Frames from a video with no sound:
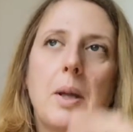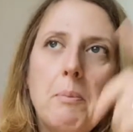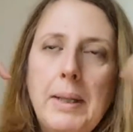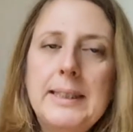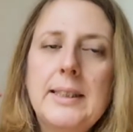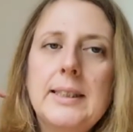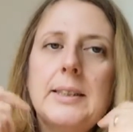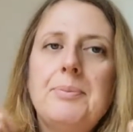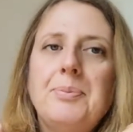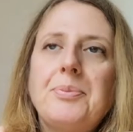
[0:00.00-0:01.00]

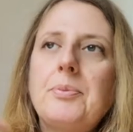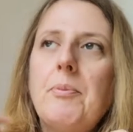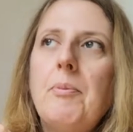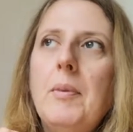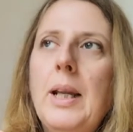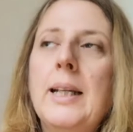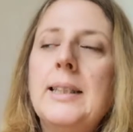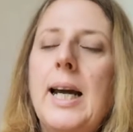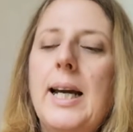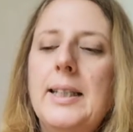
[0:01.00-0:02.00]
mittens
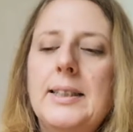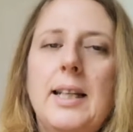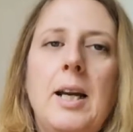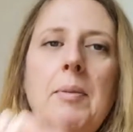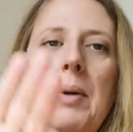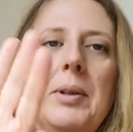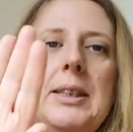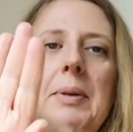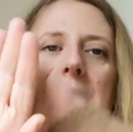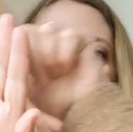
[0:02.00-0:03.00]
and hat, I
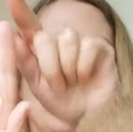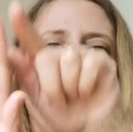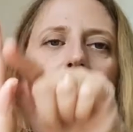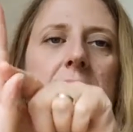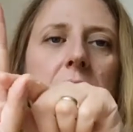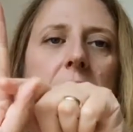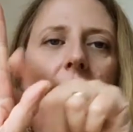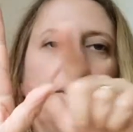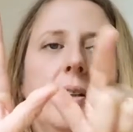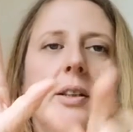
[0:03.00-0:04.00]
want to be sort of that sort
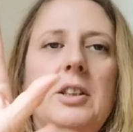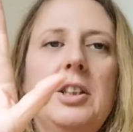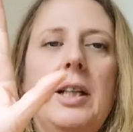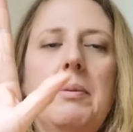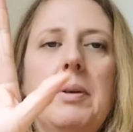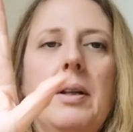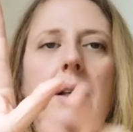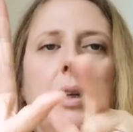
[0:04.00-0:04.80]
of shape,